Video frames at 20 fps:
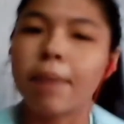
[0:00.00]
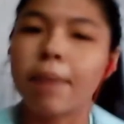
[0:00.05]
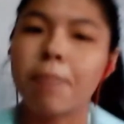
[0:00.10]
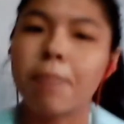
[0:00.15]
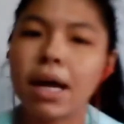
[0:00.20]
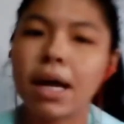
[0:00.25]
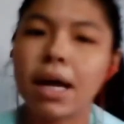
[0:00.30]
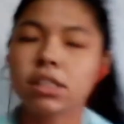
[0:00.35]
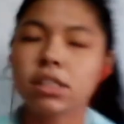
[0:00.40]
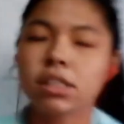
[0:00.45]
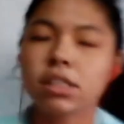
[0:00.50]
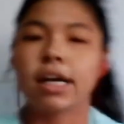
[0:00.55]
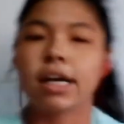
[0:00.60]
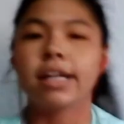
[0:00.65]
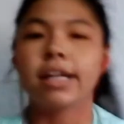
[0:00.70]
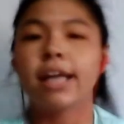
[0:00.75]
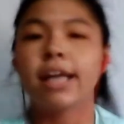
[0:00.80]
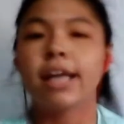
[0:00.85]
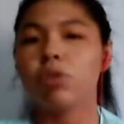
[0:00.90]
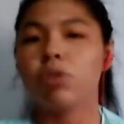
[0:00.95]
that balance.
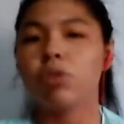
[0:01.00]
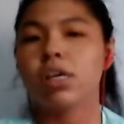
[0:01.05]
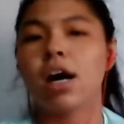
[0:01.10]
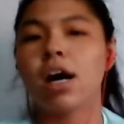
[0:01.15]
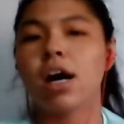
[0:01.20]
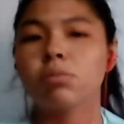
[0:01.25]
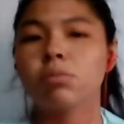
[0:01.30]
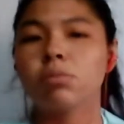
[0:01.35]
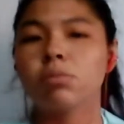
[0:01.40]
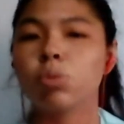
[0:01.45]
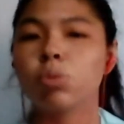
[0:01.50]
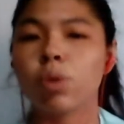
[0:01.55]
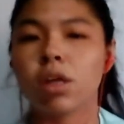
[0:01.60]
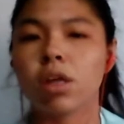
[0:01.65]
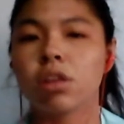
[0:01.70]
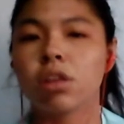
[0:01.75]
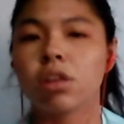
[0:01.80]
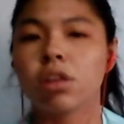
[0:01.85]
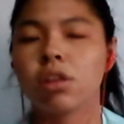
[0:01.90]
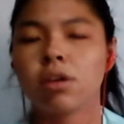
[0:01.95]
And that only comes
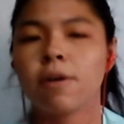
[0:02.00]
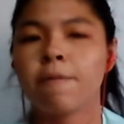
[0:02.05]
with